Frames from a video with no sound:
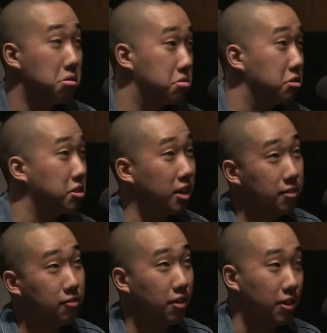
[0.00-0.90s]
this looks kind
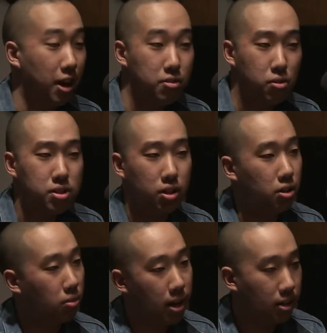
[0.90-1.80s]
of fun. I was always a
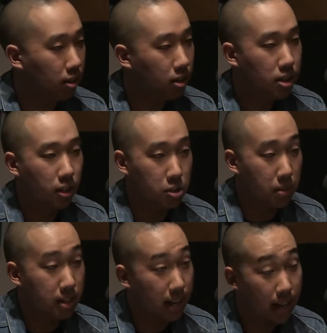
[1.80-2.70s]
good writer. Because
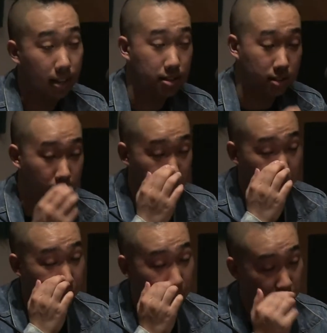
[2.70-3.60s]
my dad is a
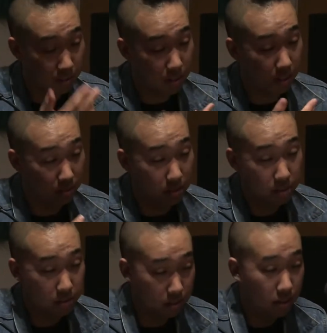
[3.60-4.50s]
professor and a
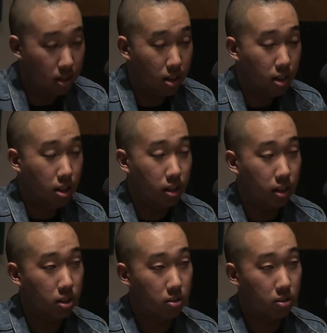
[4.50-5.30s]
linguist. So what